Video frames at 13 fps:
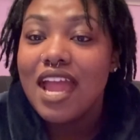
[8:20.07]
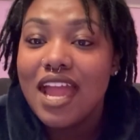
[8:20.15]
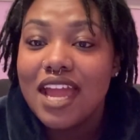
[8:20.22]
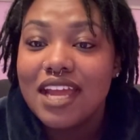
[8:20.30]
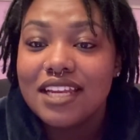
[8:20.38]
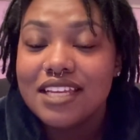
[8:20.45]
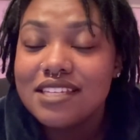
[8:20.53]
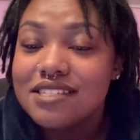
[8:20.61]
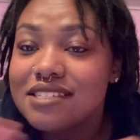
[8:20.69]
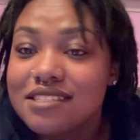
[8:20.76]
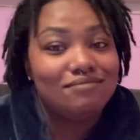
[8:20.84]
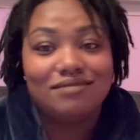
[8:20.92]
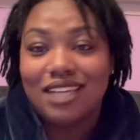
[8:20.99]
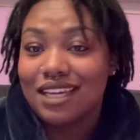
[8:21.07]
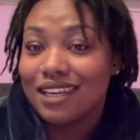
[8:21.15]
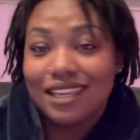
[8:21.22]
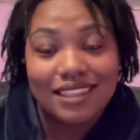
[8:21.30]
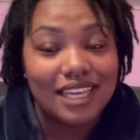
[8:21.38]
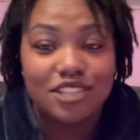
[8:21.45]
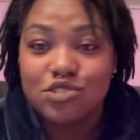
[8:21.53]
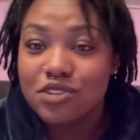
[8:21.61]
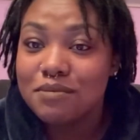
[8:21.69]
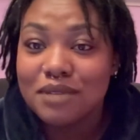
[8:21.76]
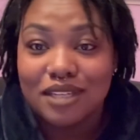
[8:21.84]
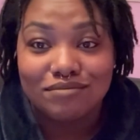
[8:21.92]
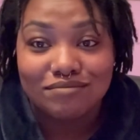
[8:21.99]
and he's gonna get that
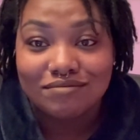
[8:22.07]
treatment.